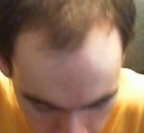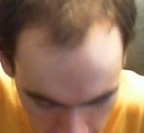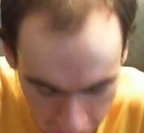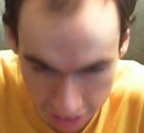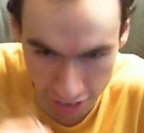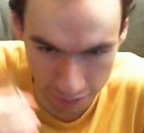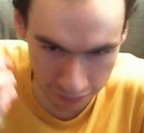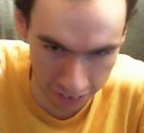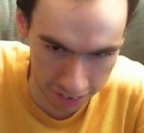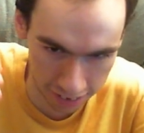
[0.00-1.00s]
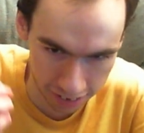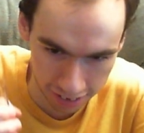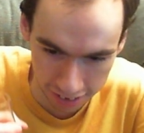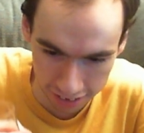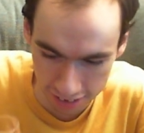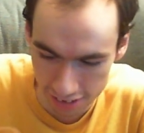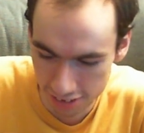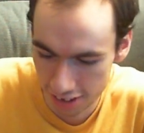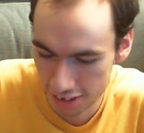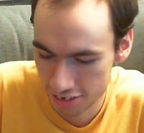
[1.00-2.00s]
So, here
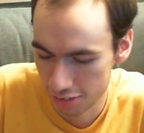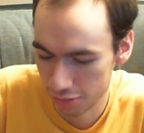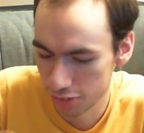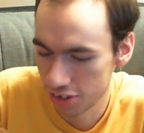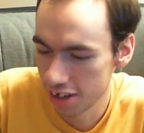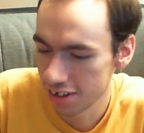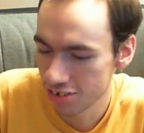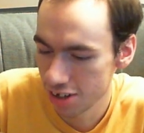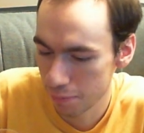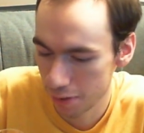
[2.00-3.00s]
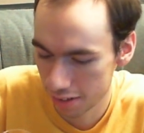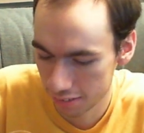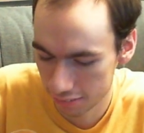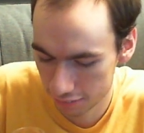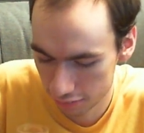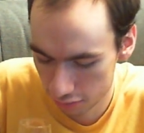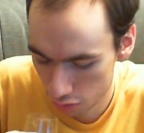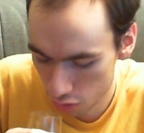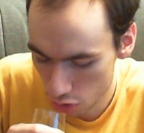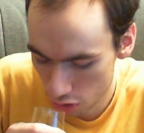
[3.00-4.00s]
guys, I will take a sip.
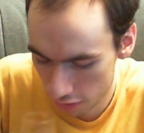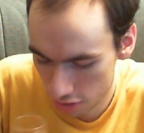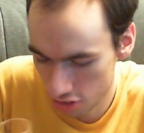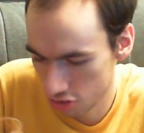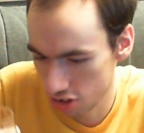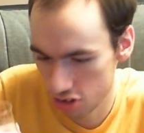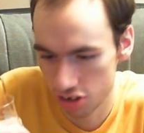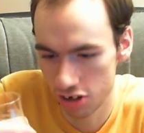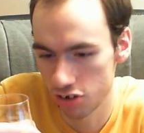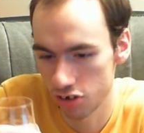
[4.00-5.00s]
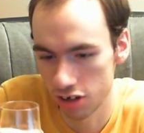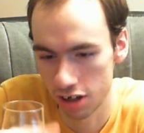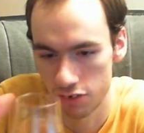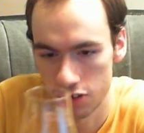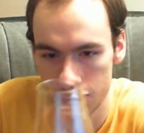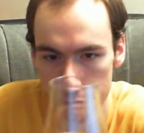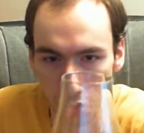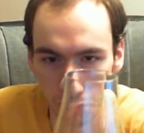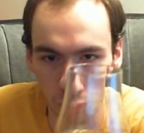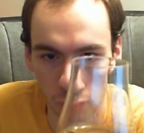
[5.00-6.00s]
This is just under a 50
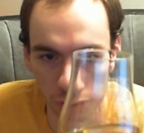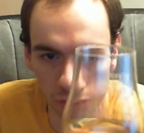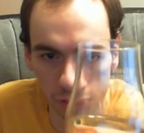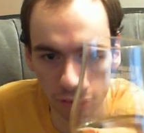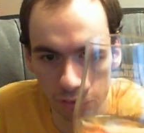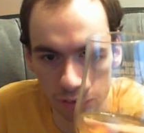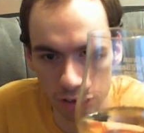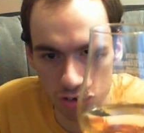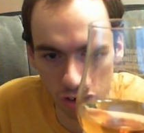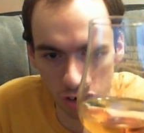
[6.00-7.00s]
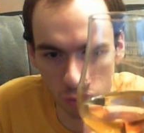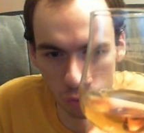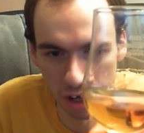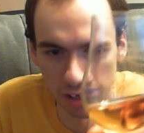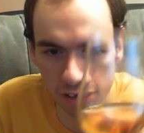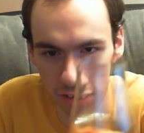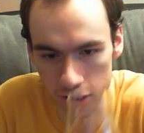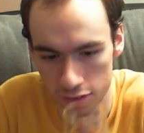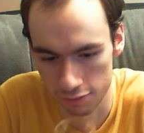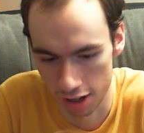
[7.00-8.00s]
ml pour. It's not quite to
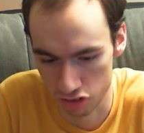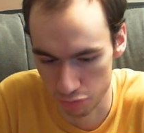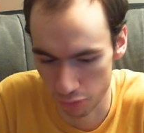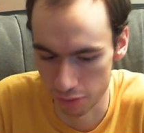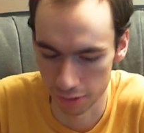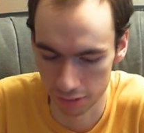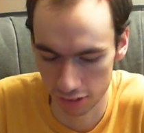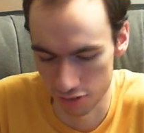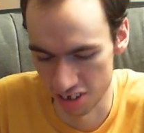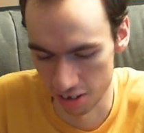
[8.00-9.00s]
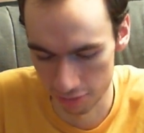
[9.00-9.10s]
the fattest point, but close enough.